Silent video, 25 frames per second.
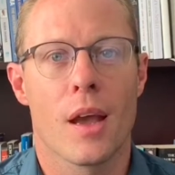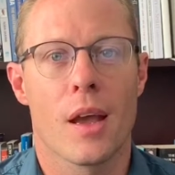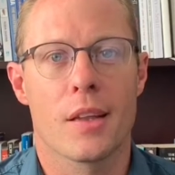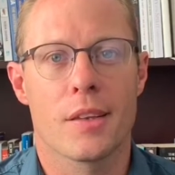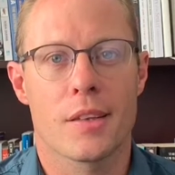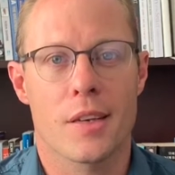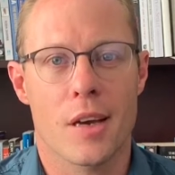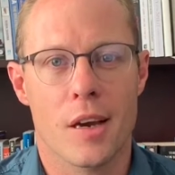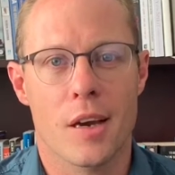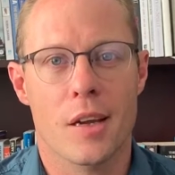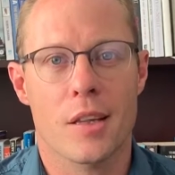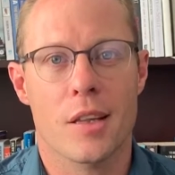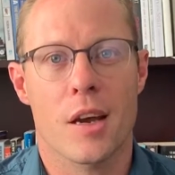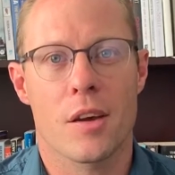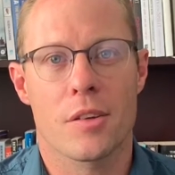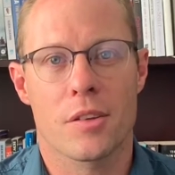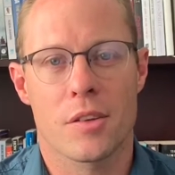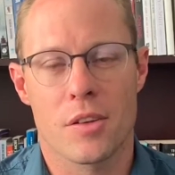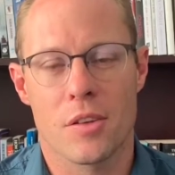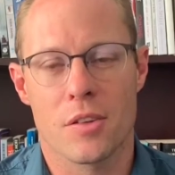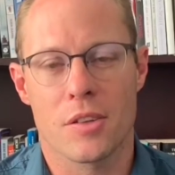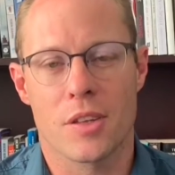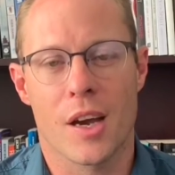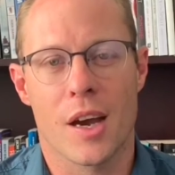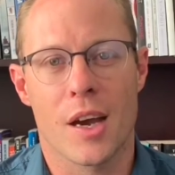chunk it out
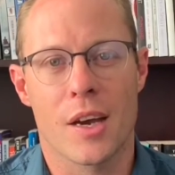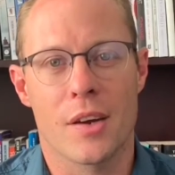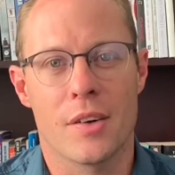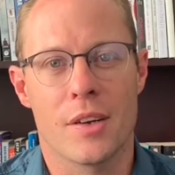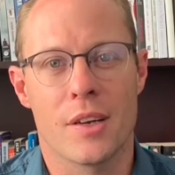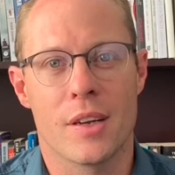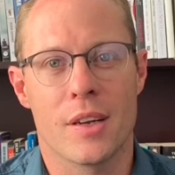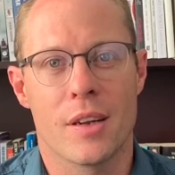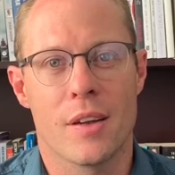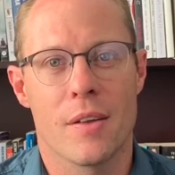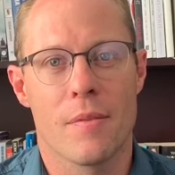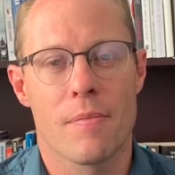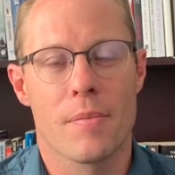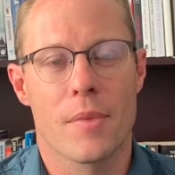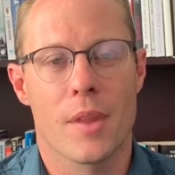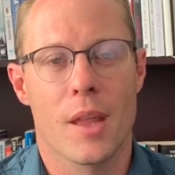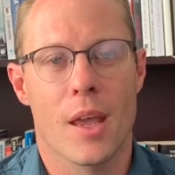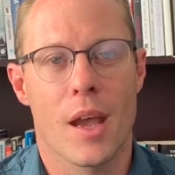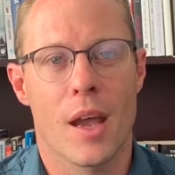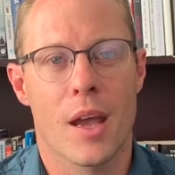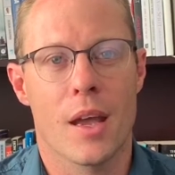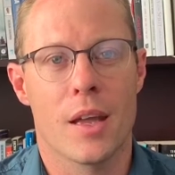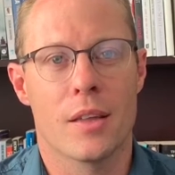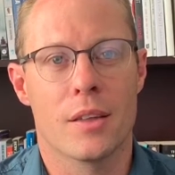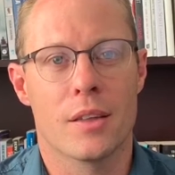in your diary,
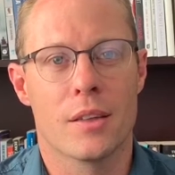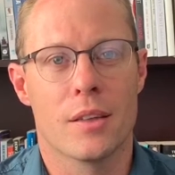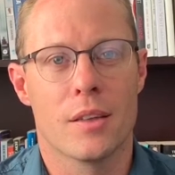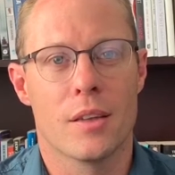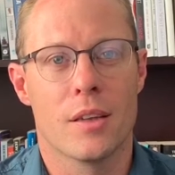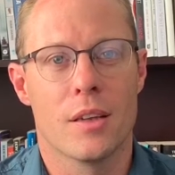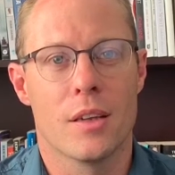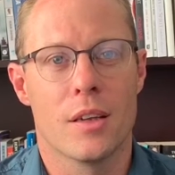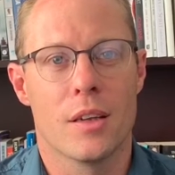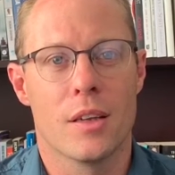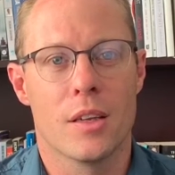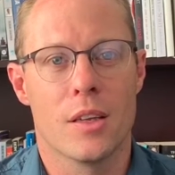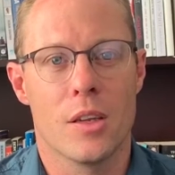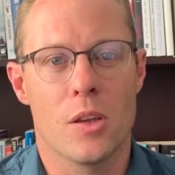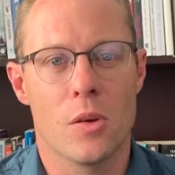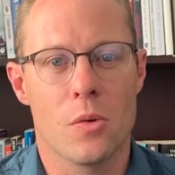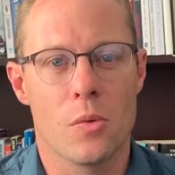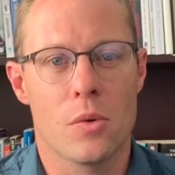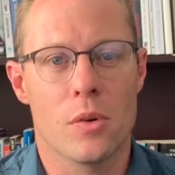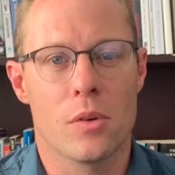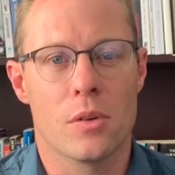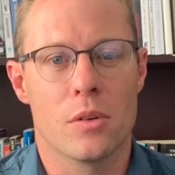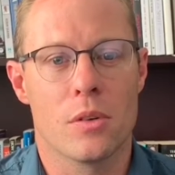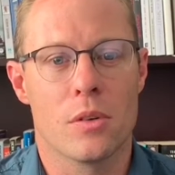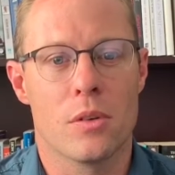and you
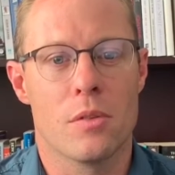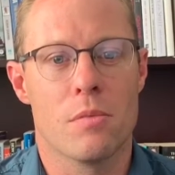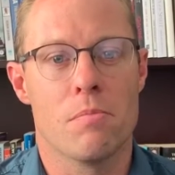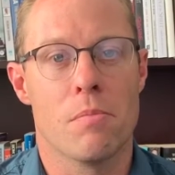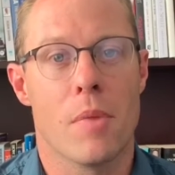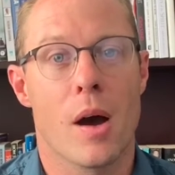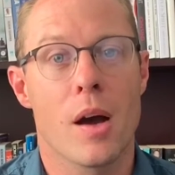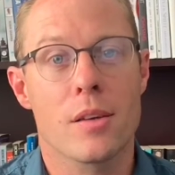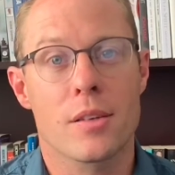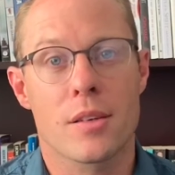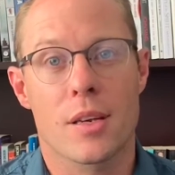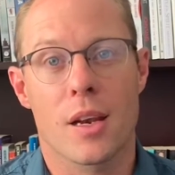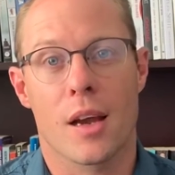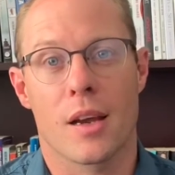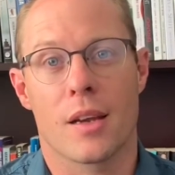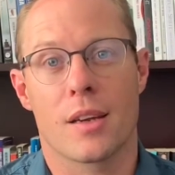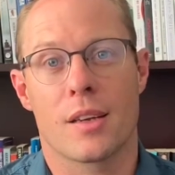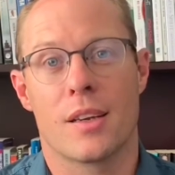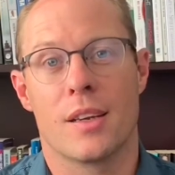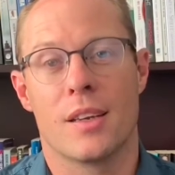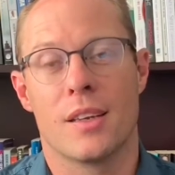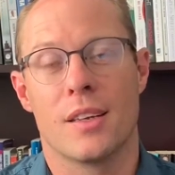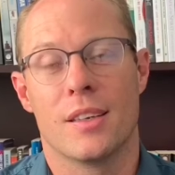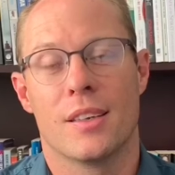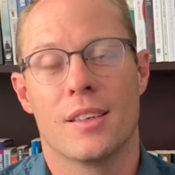will most
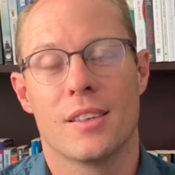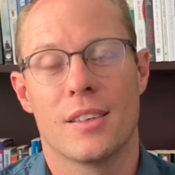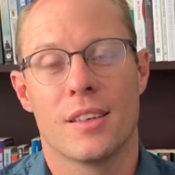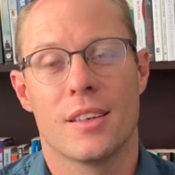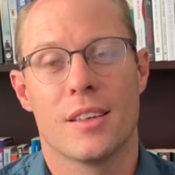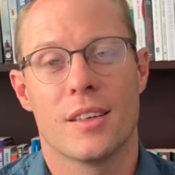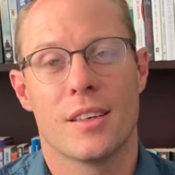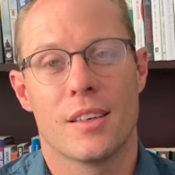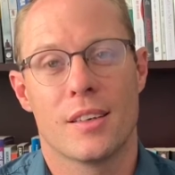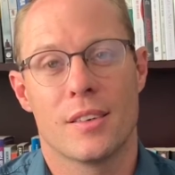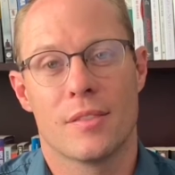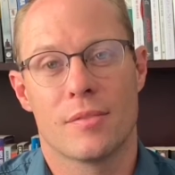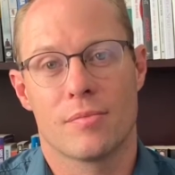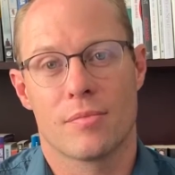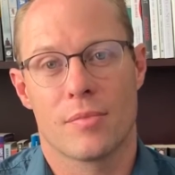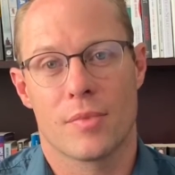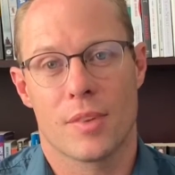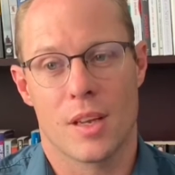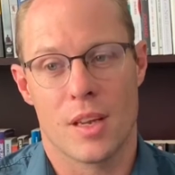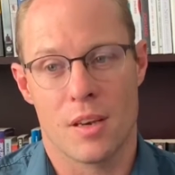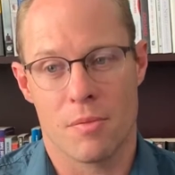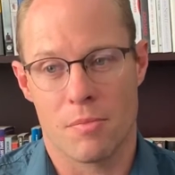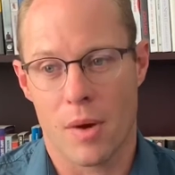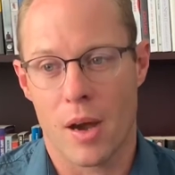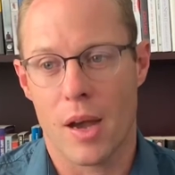likely,
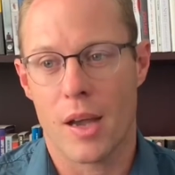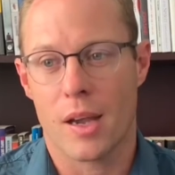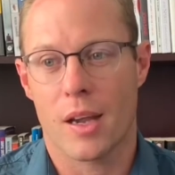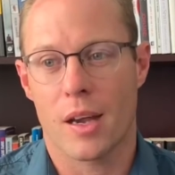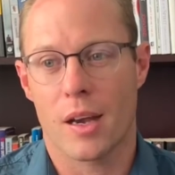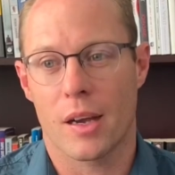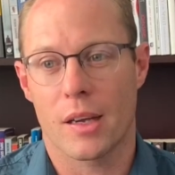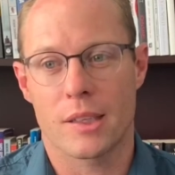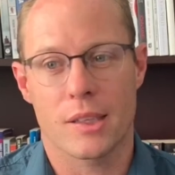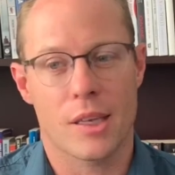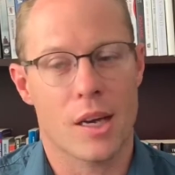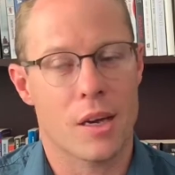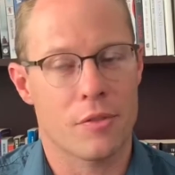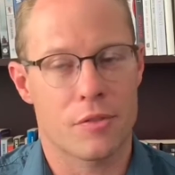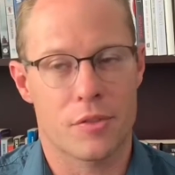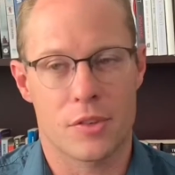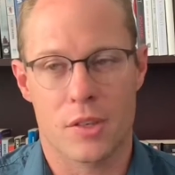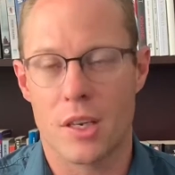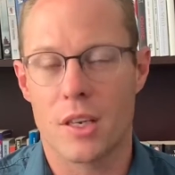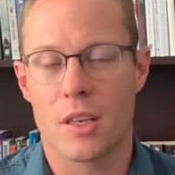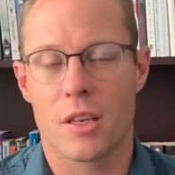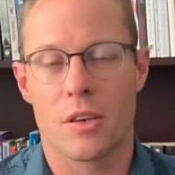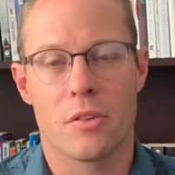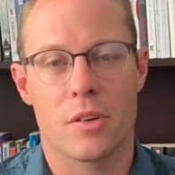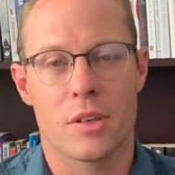in my case, I've
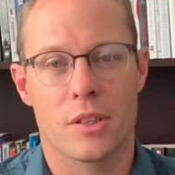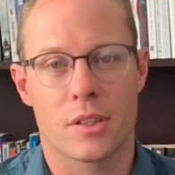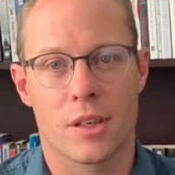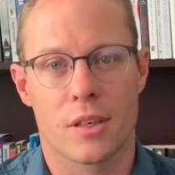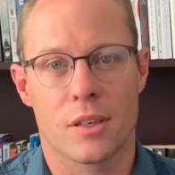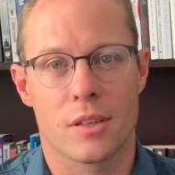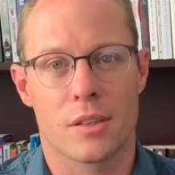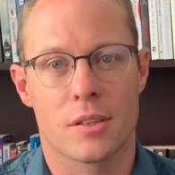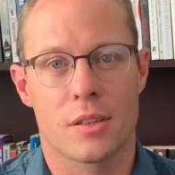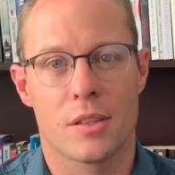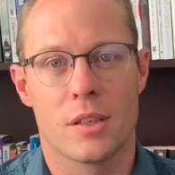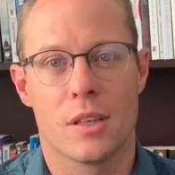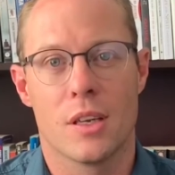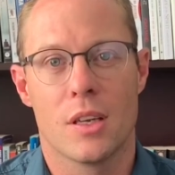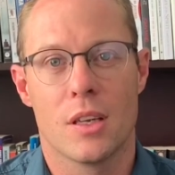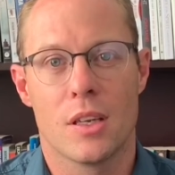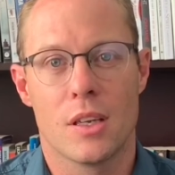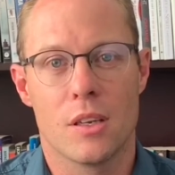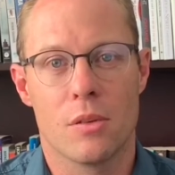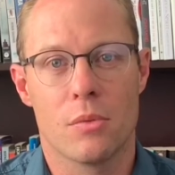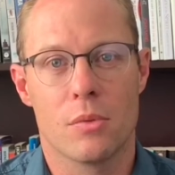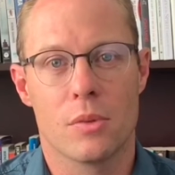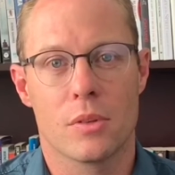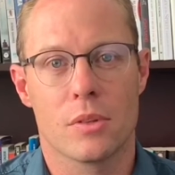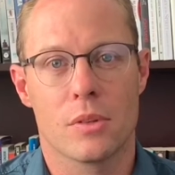seen the results,
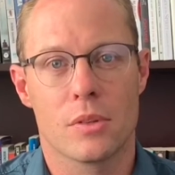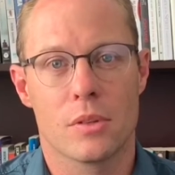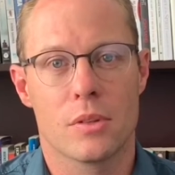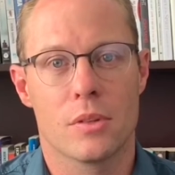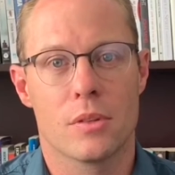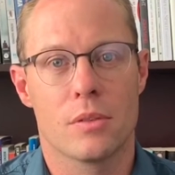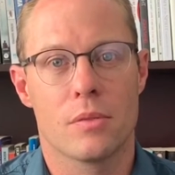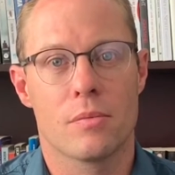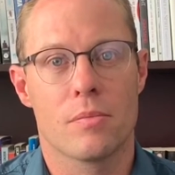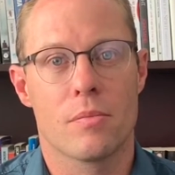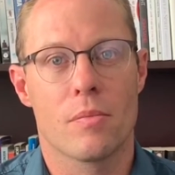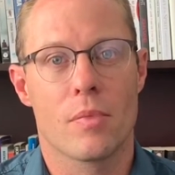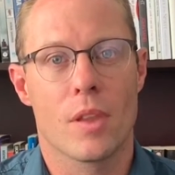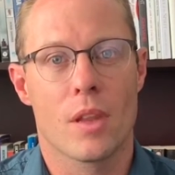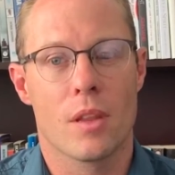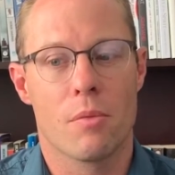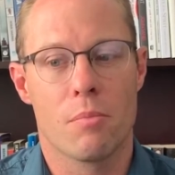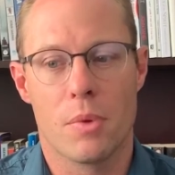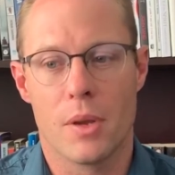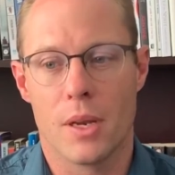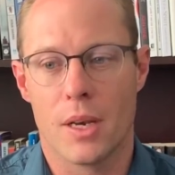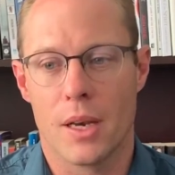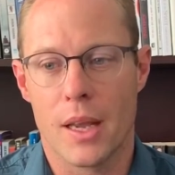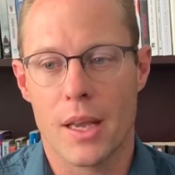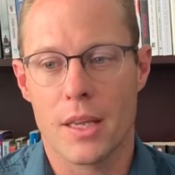you will
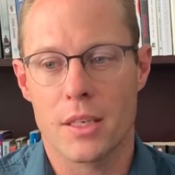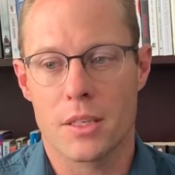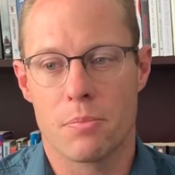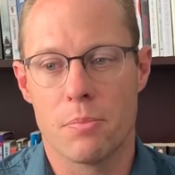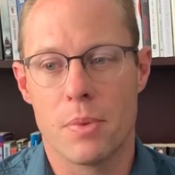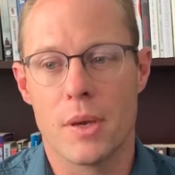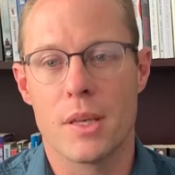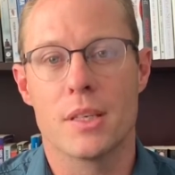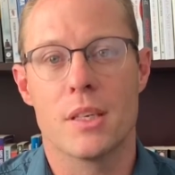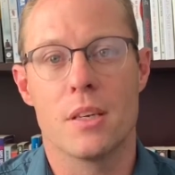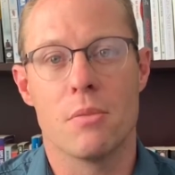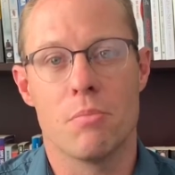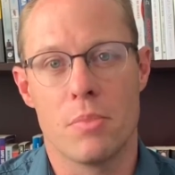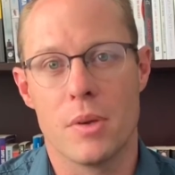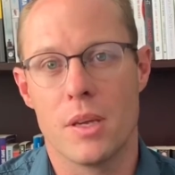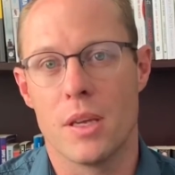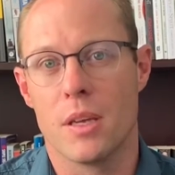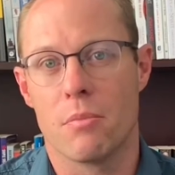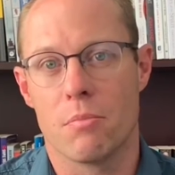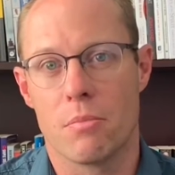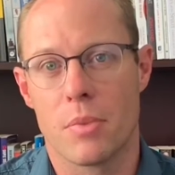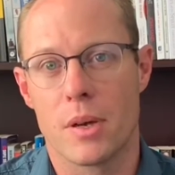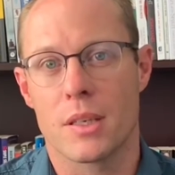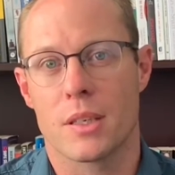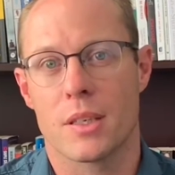be less busy
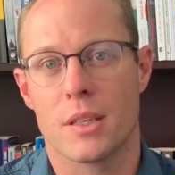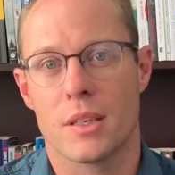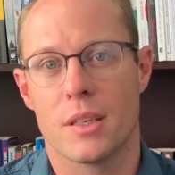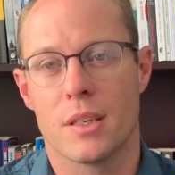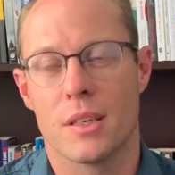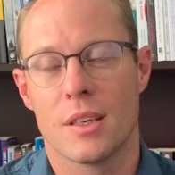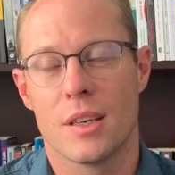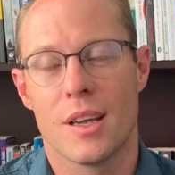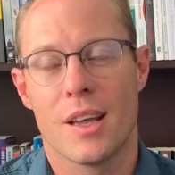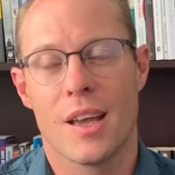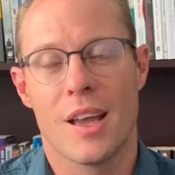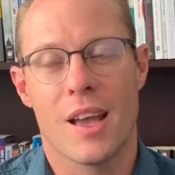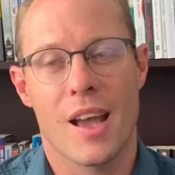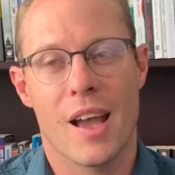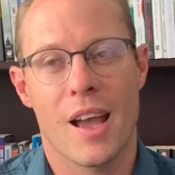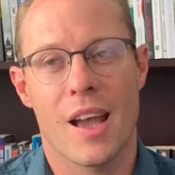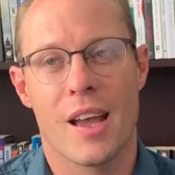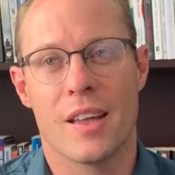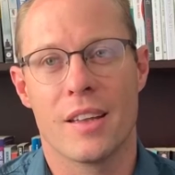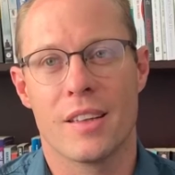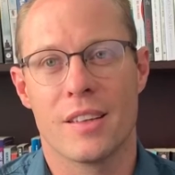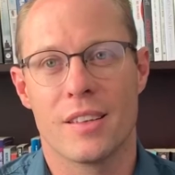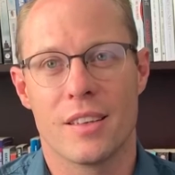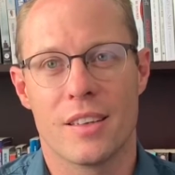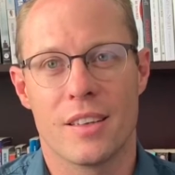being busy
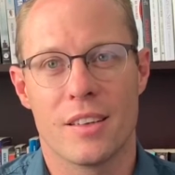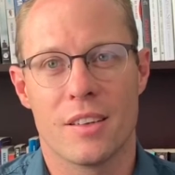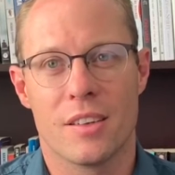and